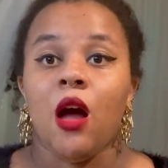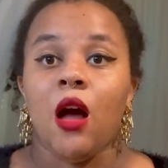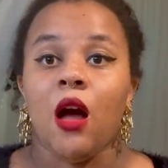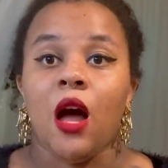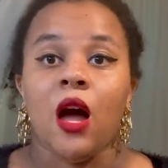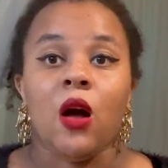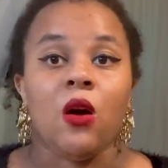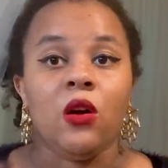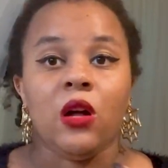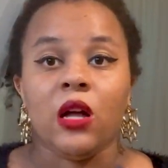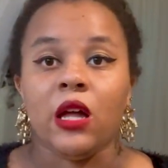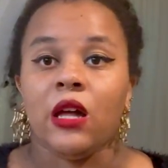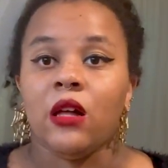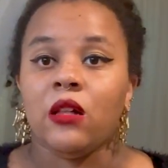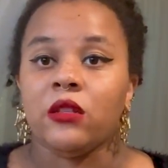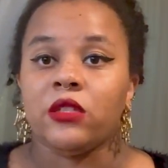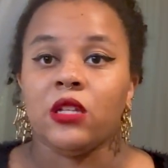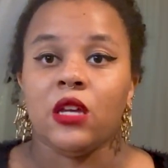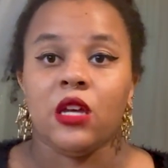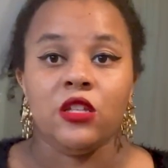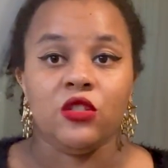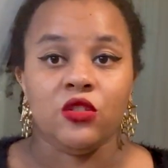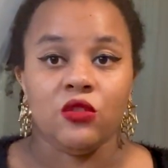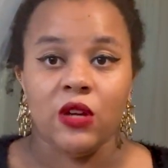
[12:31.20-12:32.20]
our girl
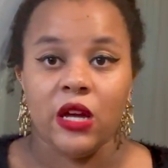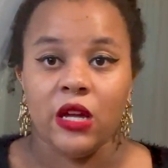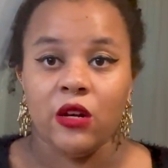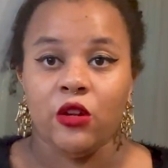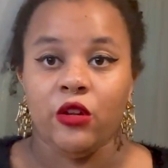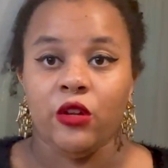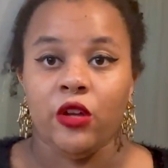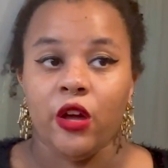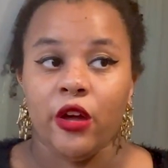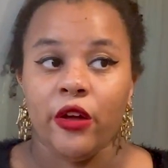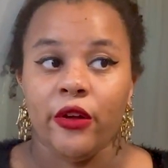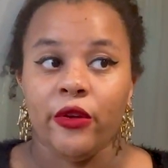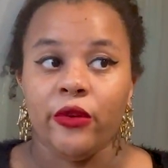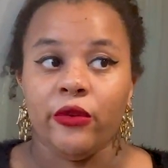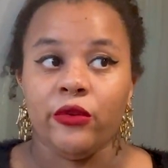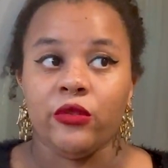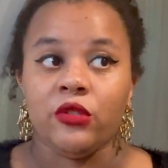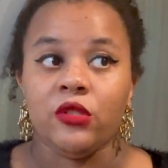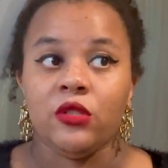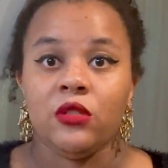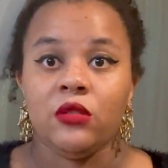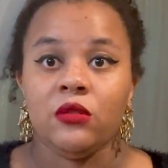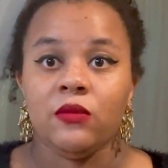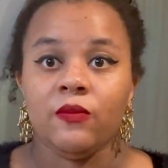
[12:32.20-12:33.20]
turns around and
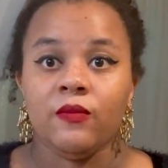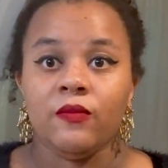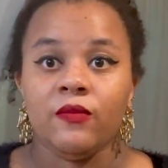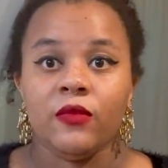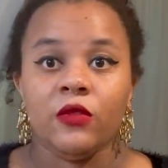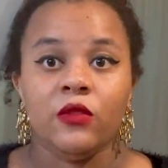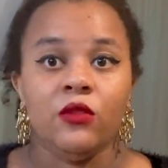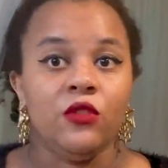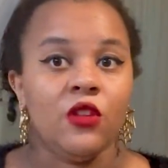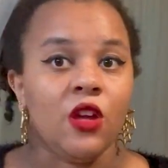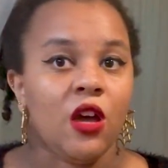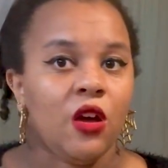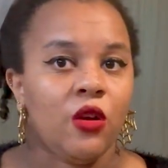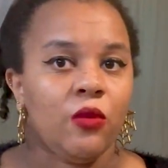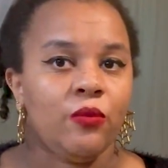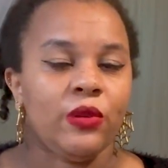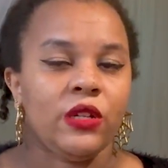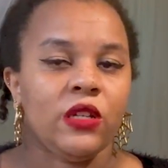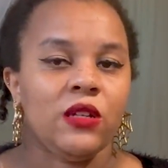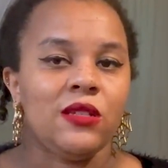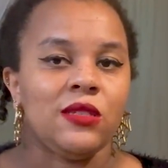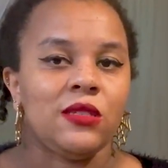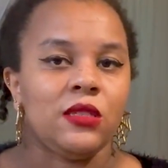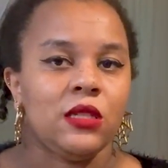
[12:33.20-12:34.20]
goes, No,
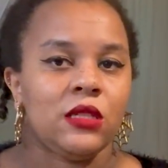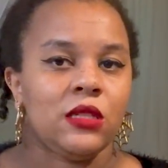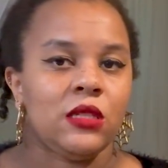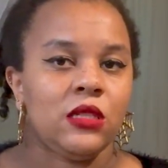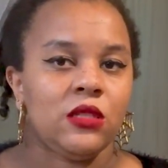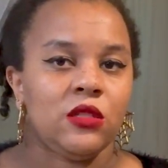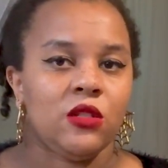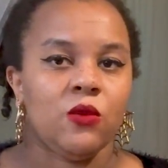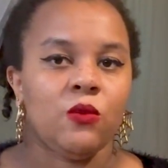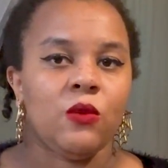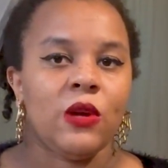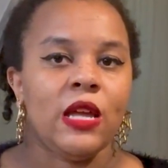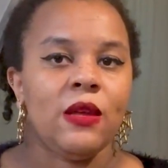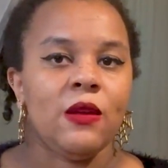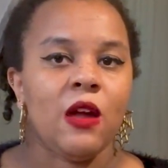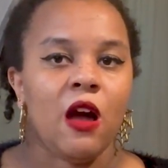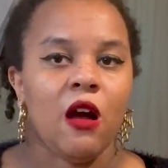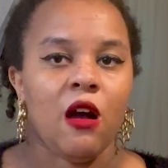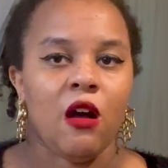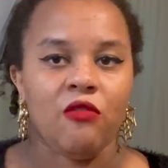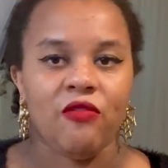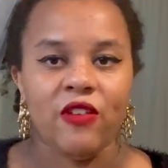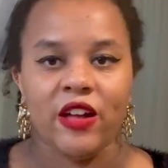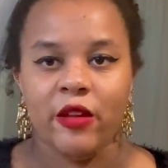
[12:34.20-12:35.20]
because this is the way
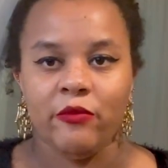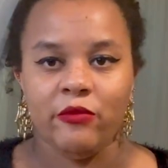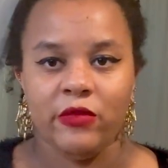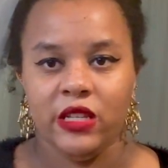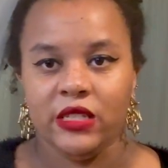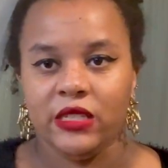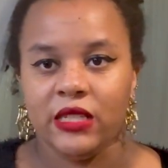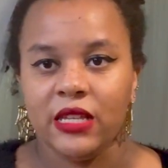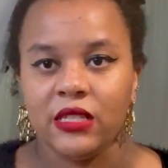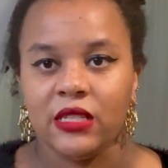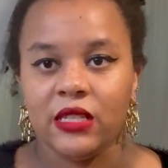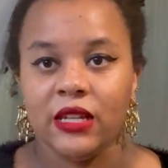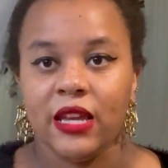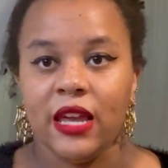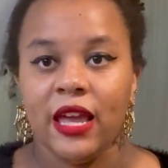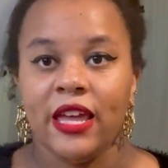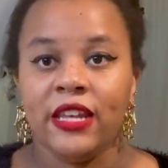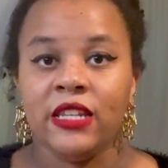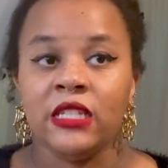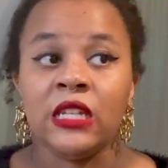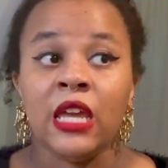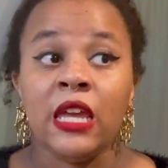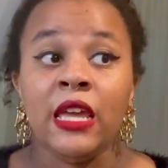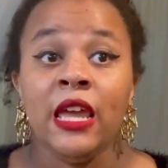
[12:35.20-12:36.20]
our family says it.
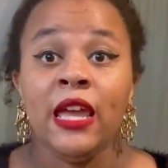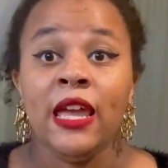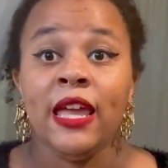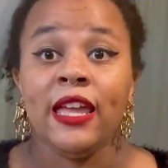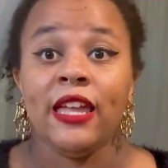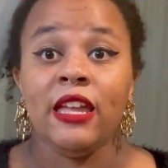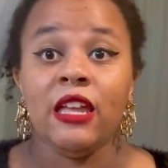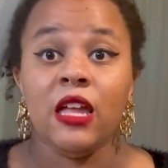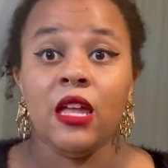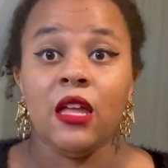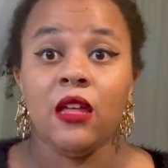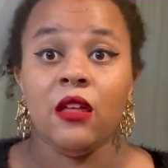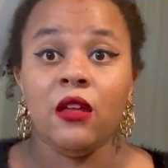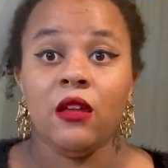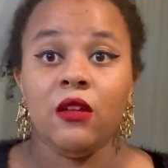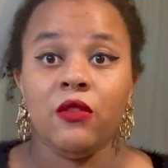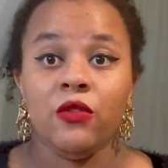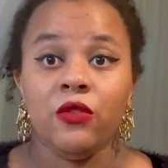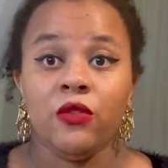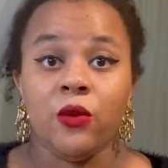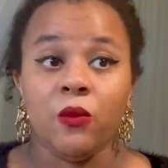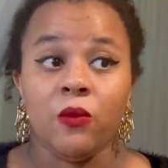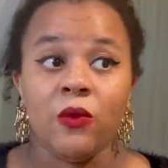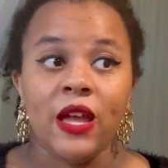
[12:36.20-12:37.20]
And
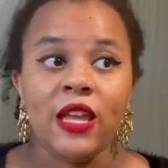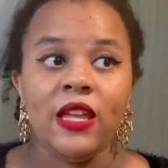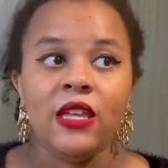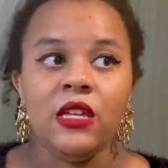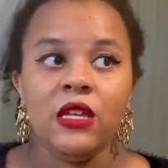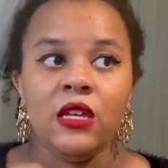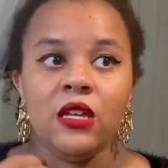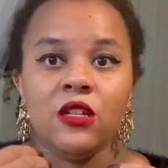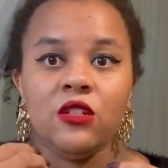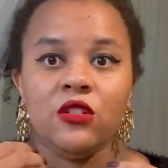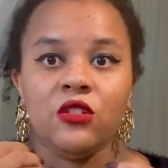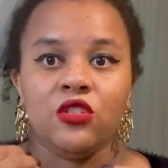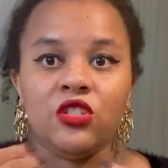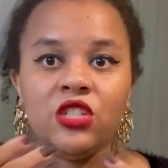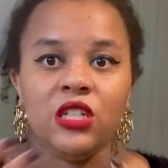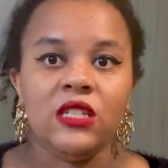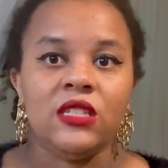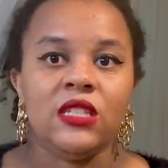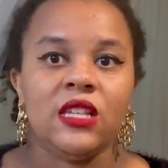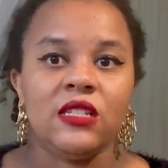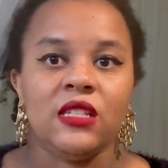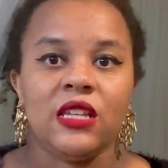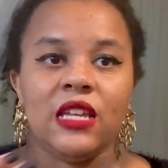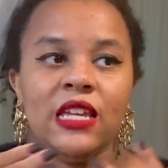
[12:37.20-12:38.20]
the way she
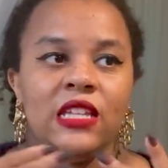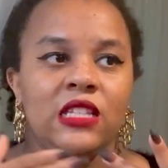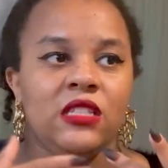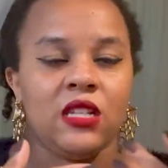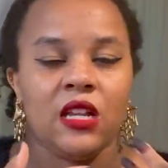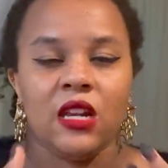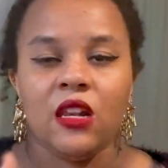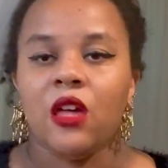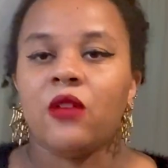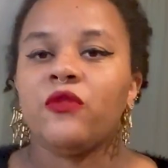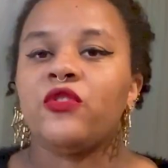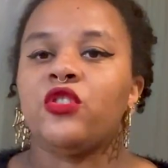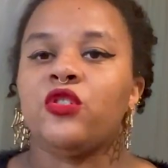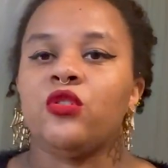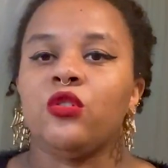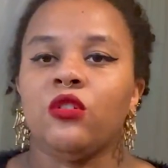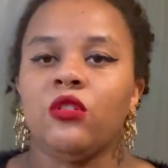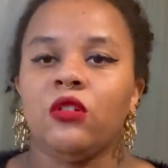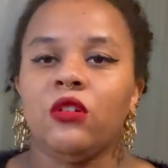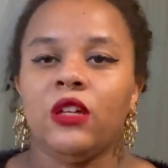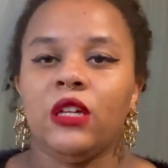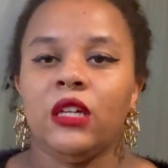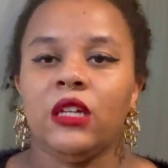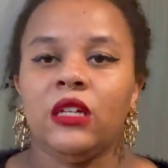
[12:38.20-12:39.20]
says it, it's a love
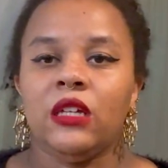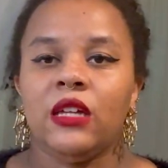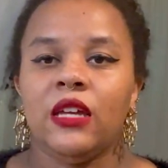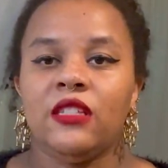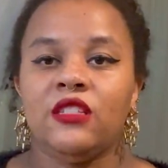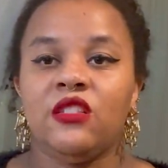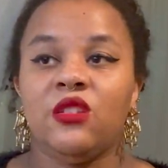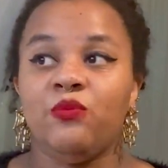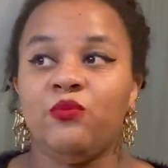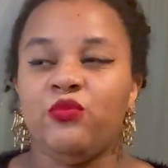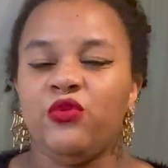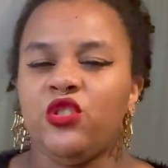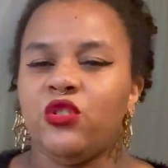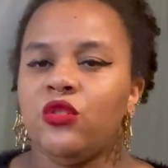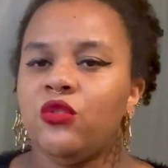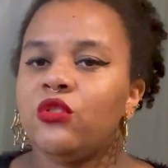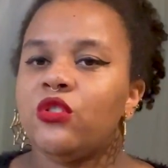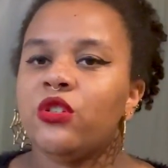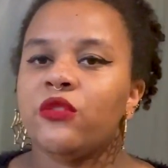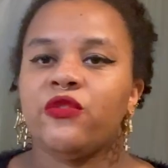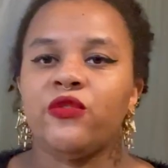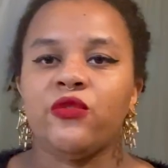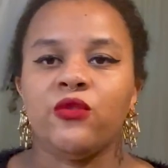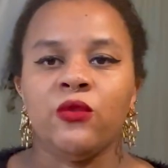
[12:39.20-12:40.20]
story. It's a
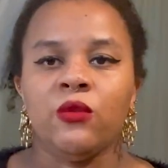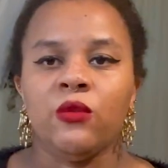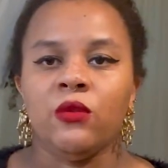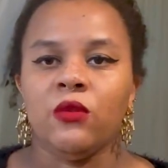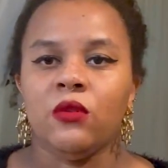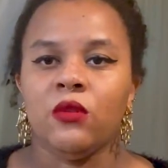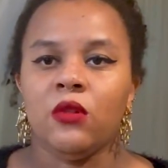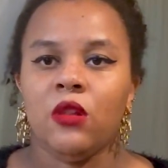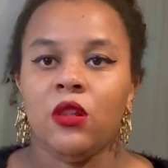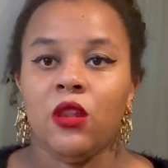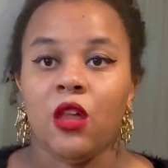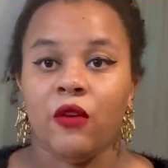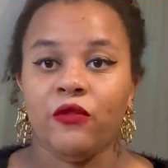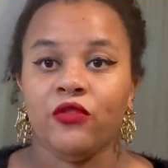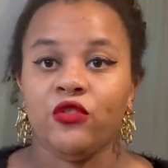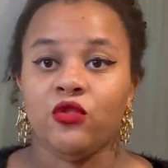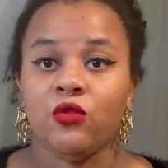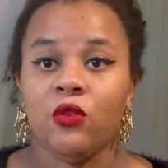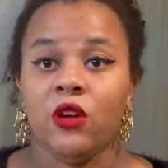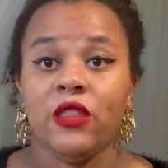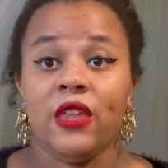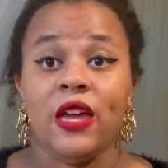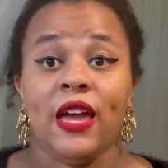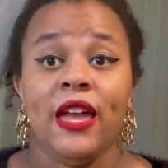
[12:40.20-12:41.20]
beautiful love
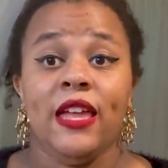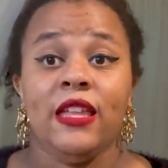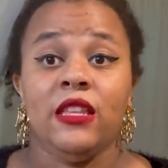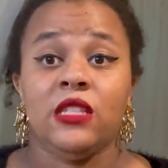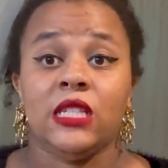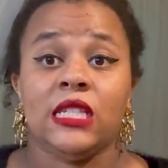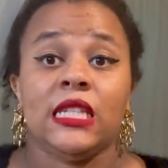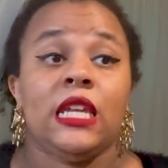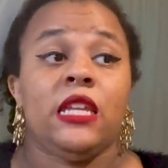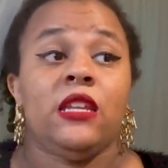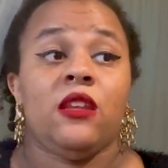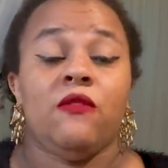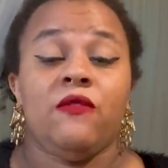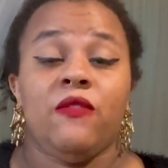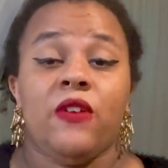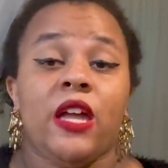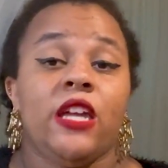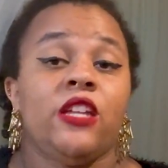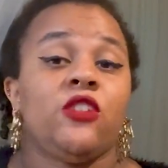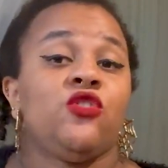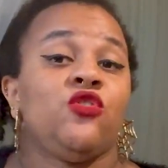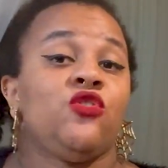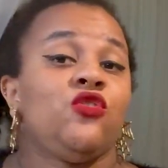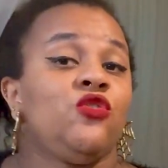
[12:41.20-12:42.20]
story that ends in a
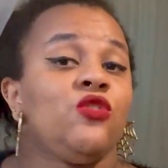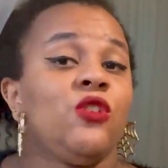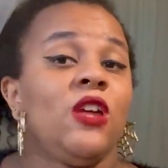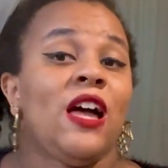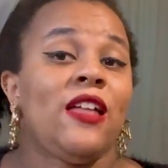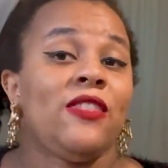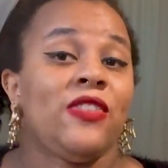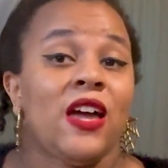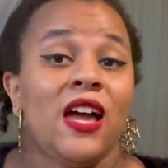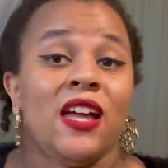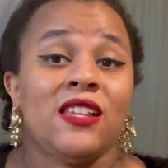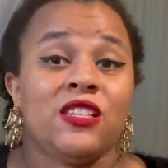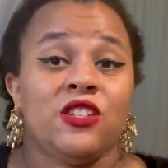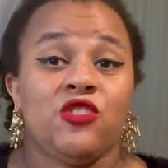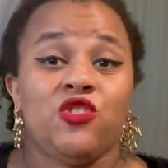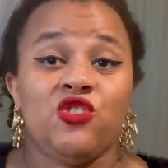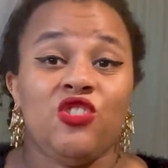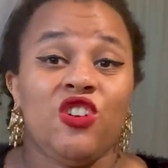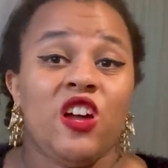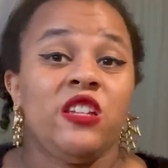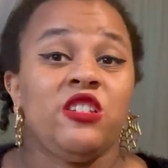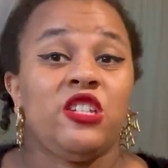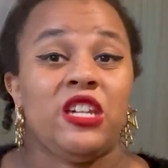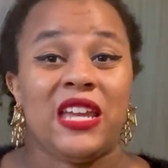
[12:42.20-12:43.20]
very, that has a
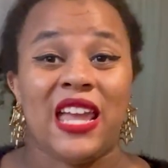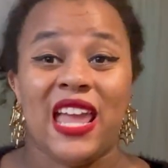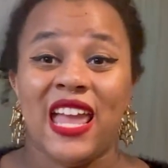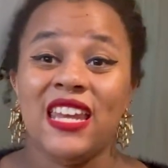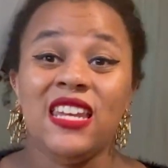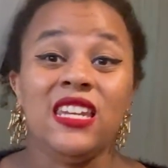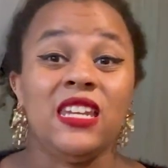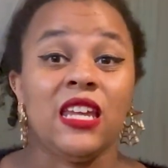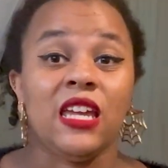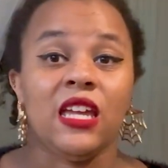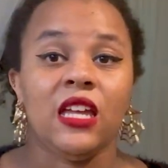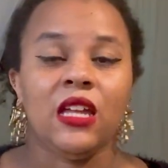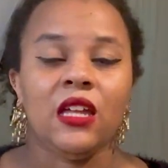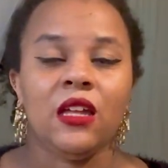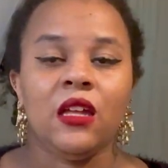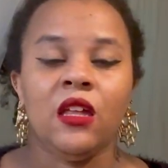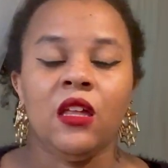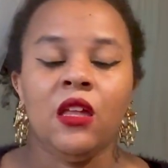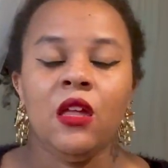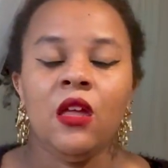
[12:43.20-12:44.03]
tragic ending.